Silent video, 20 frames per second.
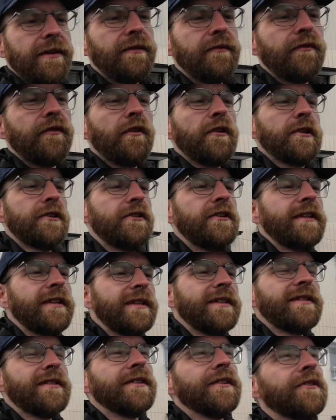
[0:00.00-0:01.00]
Unfortunately,
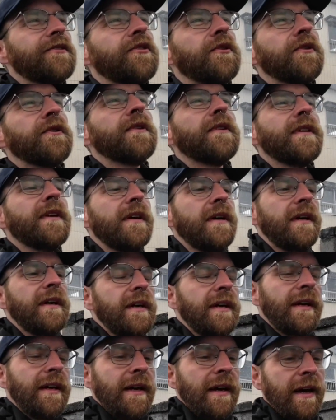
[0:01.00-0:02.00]
this is the third
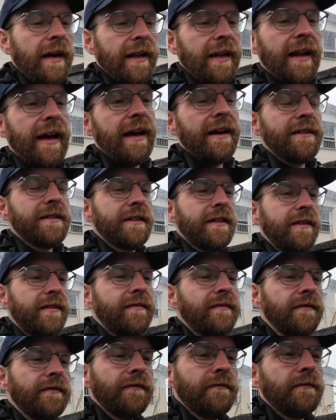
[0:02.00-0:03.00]
and last
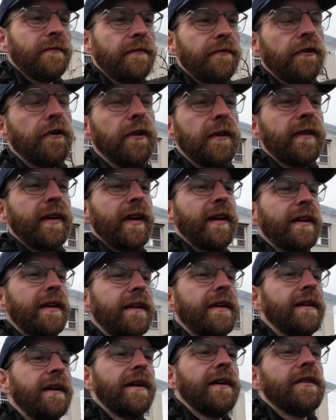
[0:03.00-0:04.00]
full day in
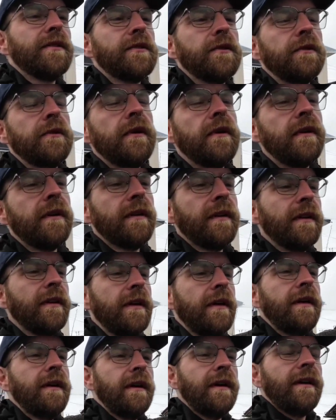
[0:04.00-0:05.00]
Aizu.
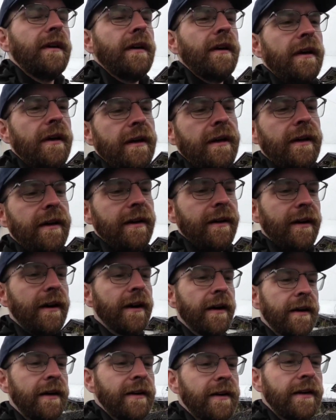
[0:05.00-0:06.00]

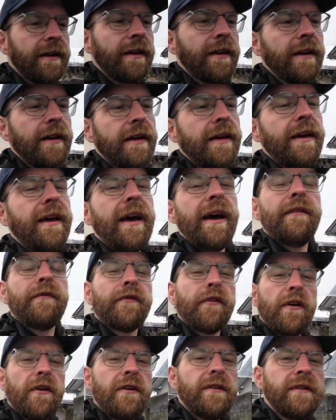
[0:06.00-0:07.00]
And
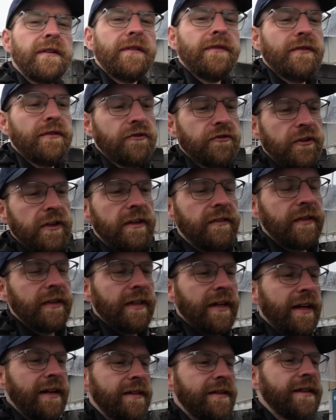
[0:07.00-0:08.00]
for all 3 of the
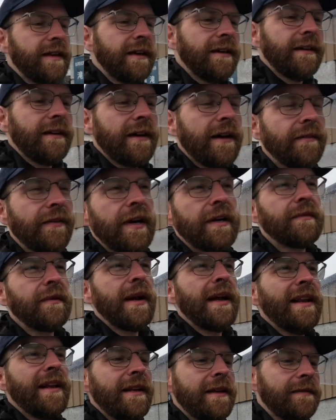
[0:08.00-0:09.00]
days, I've had
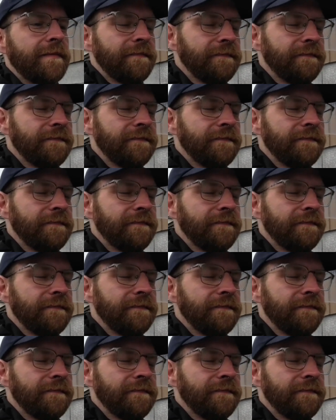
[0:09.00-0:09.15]
rain.